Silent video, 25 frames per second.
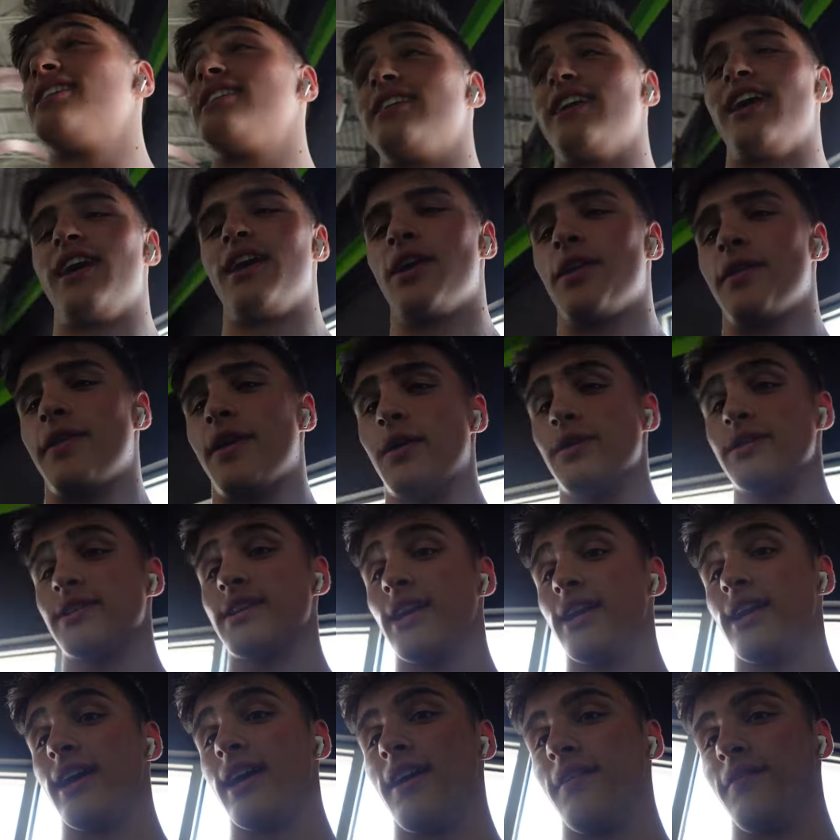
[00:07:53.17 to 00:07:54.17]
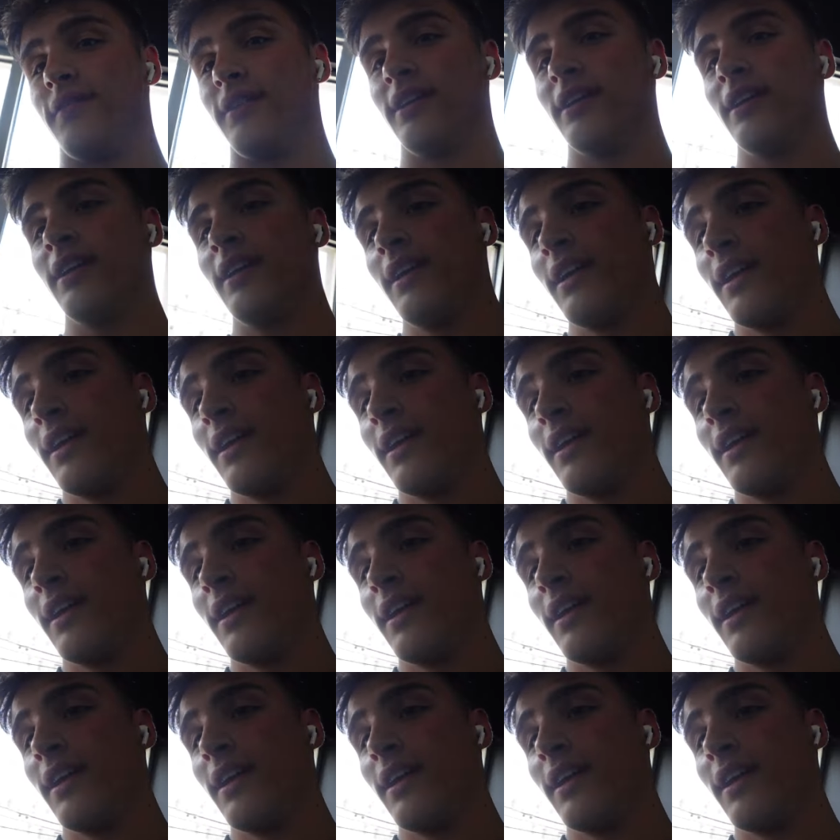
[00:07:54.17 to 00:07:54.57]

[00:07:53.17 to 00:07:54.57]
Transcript: Yeah, yo, that was kind of heavy.